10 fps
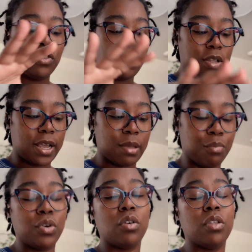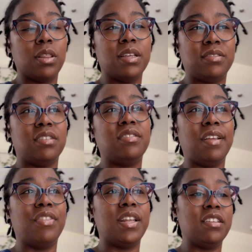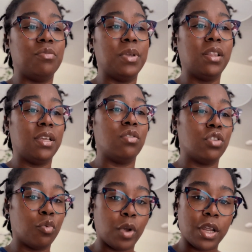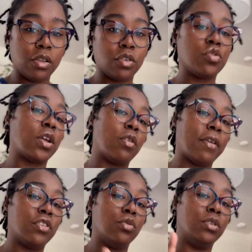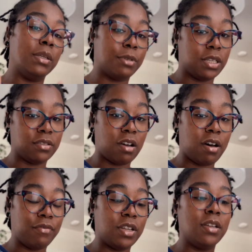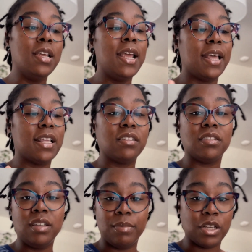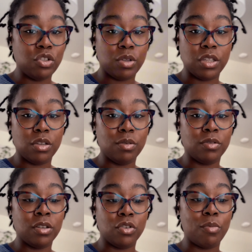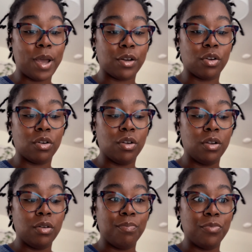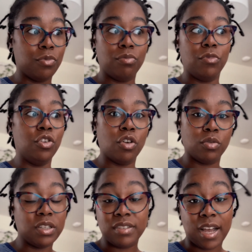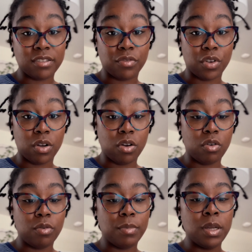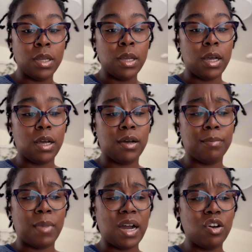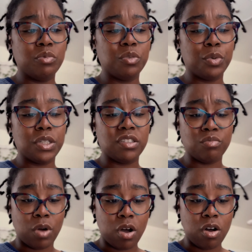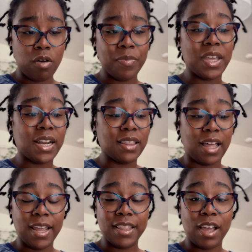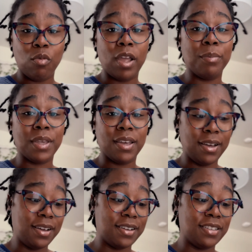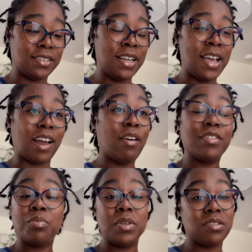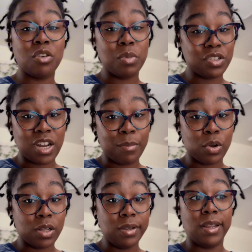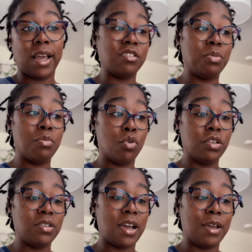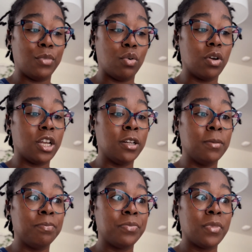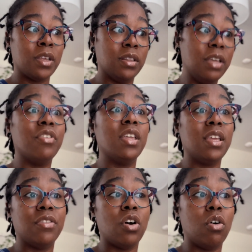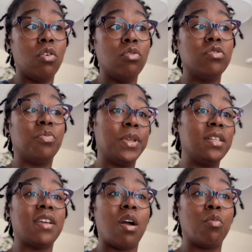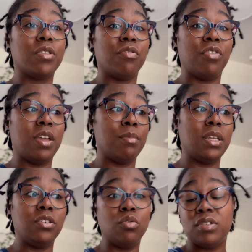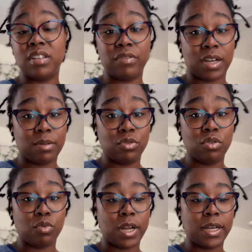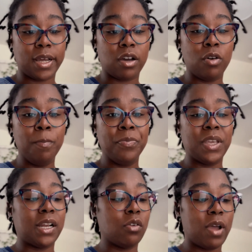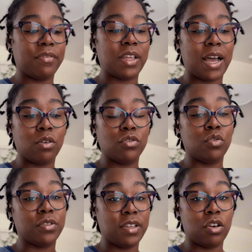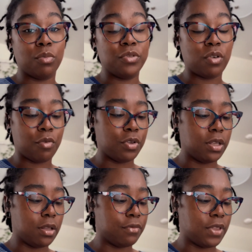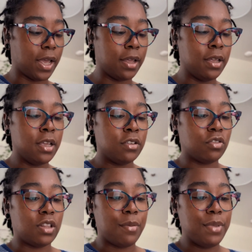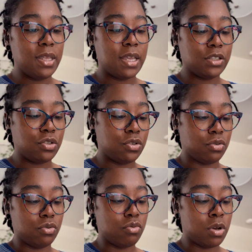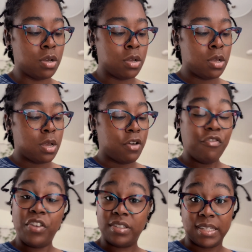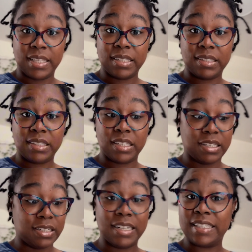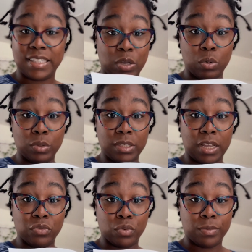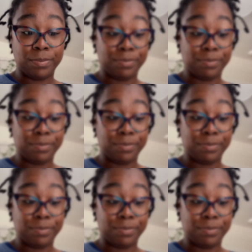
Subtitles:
so that I can put on the list of stuff that needs to be cleaned on the regular, so I don't have to do deep cleans often. And that's a tip that you can use no matter the size of your home. My home's pretty small, and I like it that way because I don't have to spend so much time on cleaning. I spend more time on living in the home, spending time with the family, doing stuff like I'm doing right now, and I don't have to outsource help. So I really love that. So let me get to fixing this dusty old schedule.